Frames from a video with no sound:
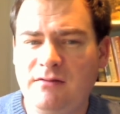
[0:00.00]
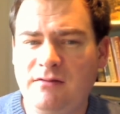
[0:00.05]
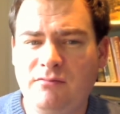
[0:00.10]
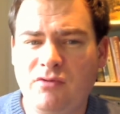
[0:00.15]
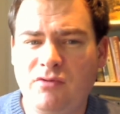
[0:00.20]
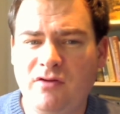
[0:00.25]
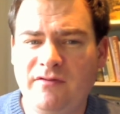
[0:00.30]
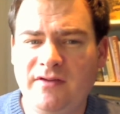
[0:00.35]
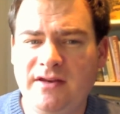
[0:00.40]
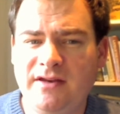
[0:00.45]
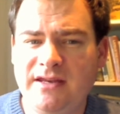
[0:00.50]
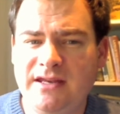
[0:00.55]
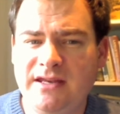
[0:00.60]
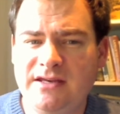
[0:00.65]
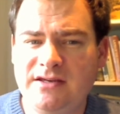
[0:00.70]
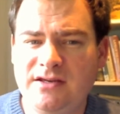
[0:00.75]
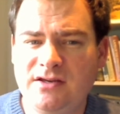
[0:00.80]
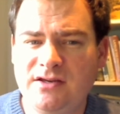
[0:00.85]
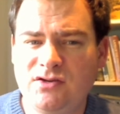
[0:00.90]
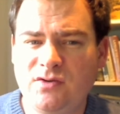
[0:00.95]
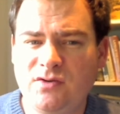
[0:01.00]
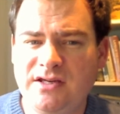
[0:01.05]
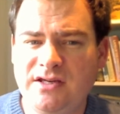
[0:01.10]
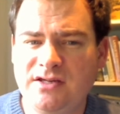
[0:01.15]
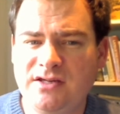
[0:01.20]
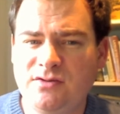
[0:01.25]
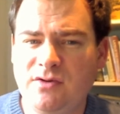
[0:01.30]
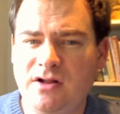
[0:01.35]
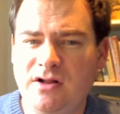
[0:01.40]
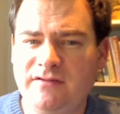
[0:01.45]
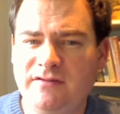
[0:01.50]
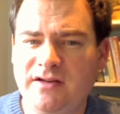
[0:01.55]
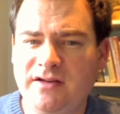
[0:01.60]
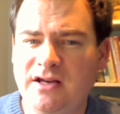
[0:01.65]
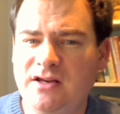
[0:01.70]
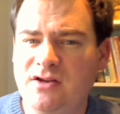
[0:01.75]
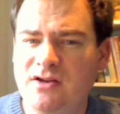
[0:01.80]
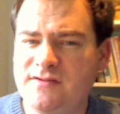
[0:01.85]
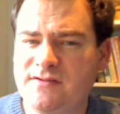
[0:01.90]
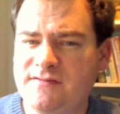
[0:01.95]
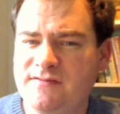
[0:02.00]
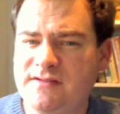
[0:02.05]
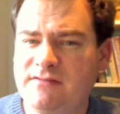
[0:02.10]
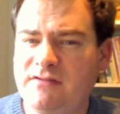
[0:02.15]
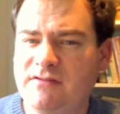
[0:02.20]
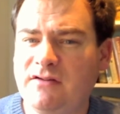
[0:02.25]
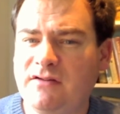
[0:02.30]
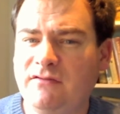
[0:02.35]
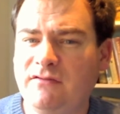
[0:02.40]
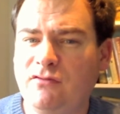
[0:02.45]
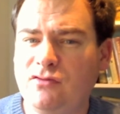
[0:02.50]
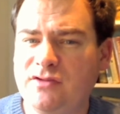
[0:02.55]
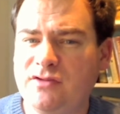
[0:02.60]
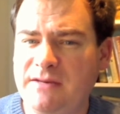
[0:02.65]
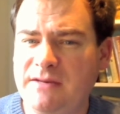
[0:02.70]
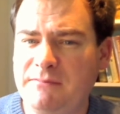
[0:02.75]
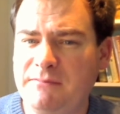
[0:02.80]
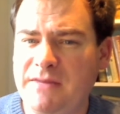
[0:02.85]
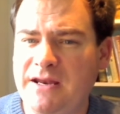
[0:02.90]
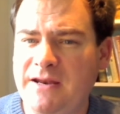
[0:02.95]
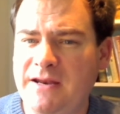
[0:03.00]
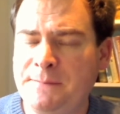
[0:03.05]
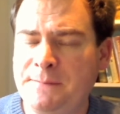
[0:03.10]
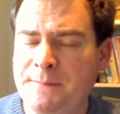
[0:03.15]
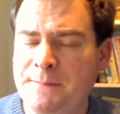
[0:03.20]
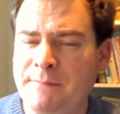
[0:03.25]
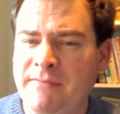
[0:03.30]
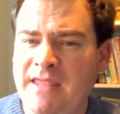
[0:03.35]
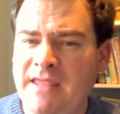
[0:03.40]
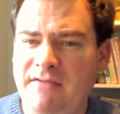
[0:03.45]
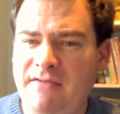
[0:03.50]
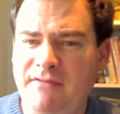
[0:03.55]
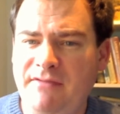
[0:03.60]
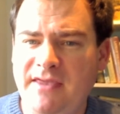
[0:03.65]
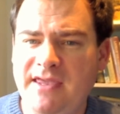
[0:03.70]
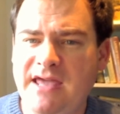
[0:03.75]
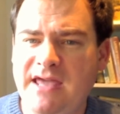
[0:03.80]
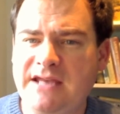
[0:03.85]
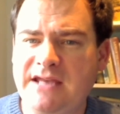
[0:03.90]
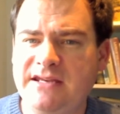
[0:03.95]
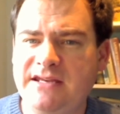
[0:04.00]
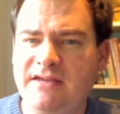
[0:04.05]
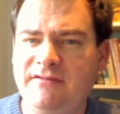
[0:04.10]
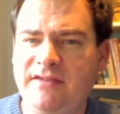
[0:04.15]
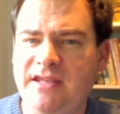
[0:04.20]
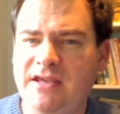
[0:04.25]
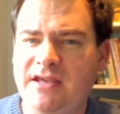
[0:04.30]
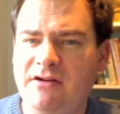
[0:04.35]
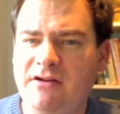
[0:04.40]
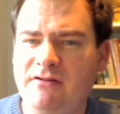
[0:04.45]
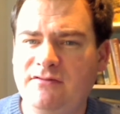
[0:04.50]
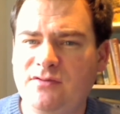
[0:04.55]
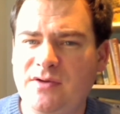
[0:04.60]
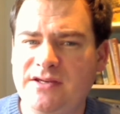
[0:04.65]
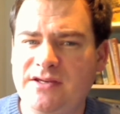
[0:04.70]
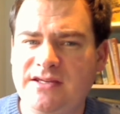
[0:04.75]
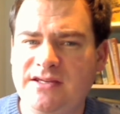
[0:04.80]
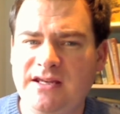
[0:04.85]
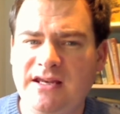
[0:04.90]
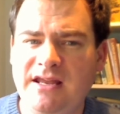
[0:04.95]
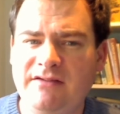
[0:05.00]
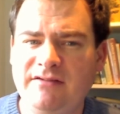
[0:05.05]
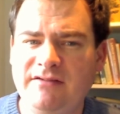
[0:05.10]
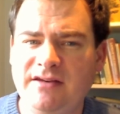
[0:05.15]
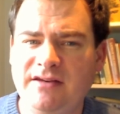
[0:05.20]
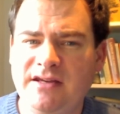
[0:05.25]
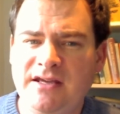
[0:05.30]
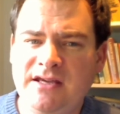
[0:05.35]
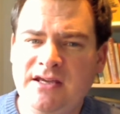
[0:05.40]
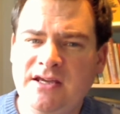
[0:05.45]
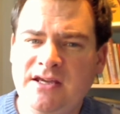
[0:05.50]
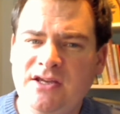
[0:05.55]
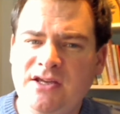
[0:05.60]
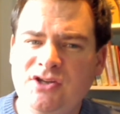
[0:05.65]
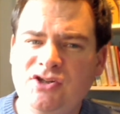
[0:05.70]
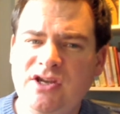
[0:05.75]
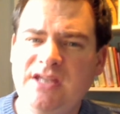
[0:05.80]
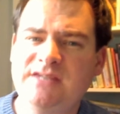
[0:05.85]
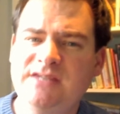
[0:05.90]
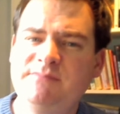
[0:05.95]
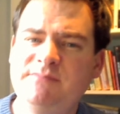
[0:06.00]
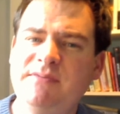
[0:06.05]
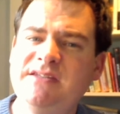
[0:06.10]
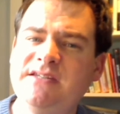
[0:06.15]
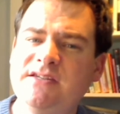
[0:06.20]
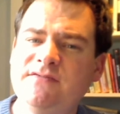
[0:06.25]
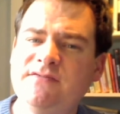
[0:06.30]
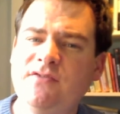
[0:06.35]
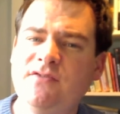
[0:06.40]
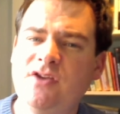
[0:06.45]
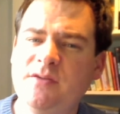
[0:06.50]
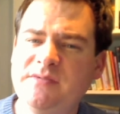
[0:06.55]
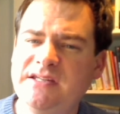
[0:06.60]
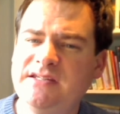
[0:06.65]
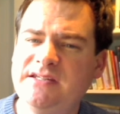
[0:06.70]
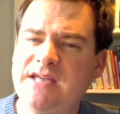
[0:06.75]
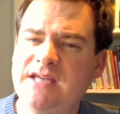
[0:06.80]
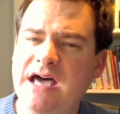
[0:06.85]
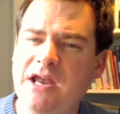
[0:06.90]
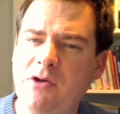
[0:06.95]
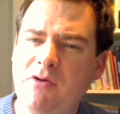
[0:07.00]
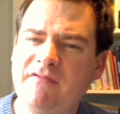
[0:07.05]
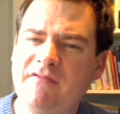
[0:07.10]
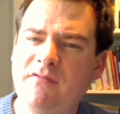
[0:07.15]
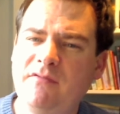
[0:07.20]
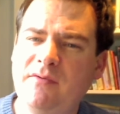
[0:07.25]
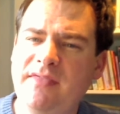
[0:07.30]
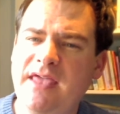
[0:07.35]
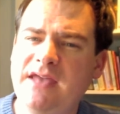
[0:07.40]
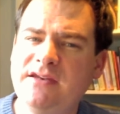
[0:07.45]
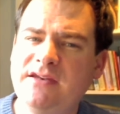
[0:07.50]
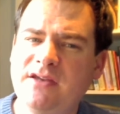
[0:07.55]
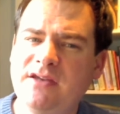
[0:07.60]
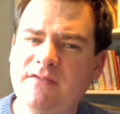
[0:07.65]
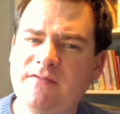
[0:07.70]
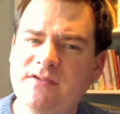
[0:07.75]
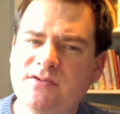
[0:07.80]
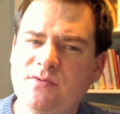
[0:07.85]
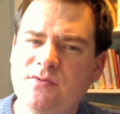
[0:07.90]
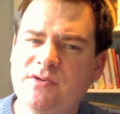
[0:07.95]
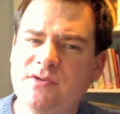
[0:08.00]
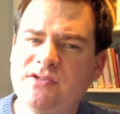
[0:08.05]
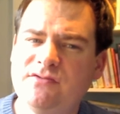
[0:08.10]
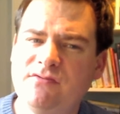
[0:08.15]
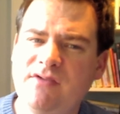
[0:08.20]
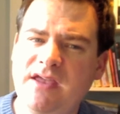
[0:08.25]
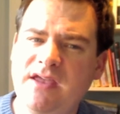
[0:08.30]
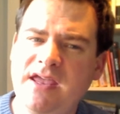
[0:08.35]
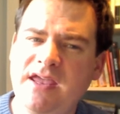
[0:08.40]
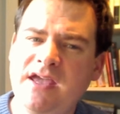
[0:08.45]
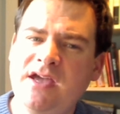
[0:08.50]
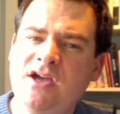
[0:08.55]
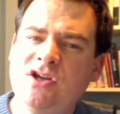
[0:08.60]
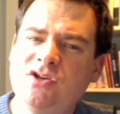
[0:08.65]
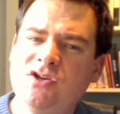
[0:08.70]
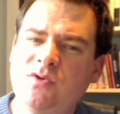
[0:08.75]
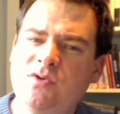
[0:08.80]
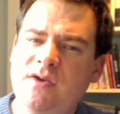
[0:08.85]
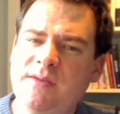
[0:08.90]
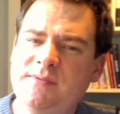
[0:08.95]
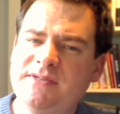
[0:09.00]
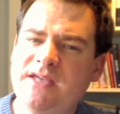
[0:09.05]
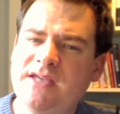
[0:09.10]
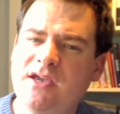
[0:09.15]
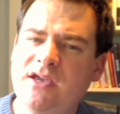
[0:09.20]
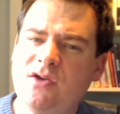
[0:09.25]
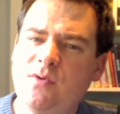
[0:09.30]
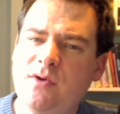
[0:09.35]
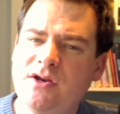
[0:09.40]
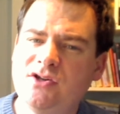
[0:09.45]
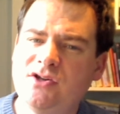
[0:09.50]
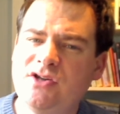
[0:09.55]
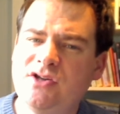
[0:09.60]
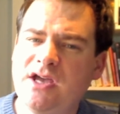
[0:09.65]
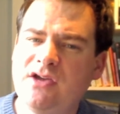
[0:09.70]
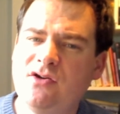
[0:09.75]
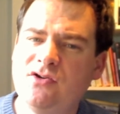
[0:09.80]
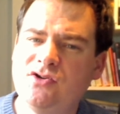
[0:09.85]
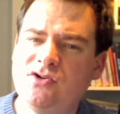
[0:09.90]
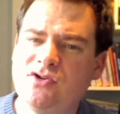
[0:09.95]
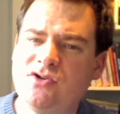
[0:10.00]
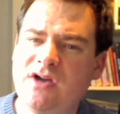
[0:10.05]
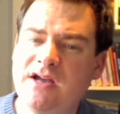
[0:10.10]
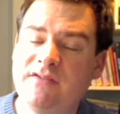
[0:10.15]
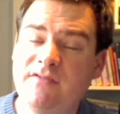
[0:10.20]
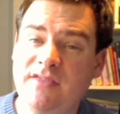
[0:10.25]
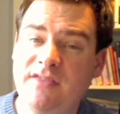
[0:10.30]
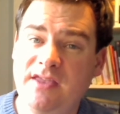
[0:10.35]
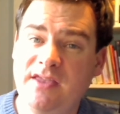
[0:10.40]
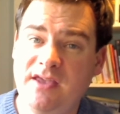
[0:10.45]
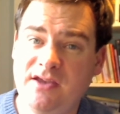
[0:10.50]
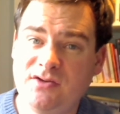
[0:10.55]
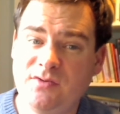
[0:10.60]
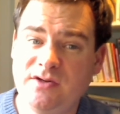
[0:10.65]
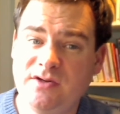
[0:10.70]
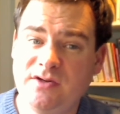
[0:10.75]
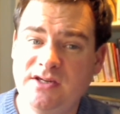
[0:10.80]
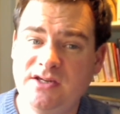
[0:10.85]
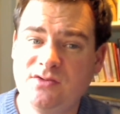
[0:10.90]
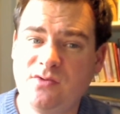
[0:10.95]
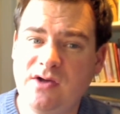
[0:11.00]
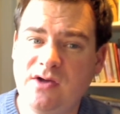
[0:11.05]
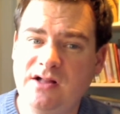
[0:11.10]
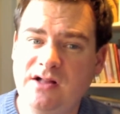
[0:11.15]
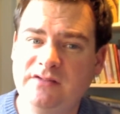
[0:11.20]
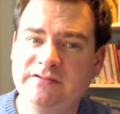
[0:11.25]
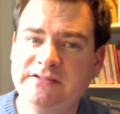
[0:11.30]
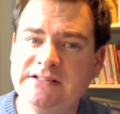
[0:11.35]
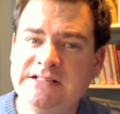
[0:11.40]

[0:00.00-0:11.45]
profit in 2012 and a loss of $714 million in the cat-heavy year of 2011. Jane's business volumes are down, however, with the ending of the Swiss Re 20% quota share contract for the year 2012.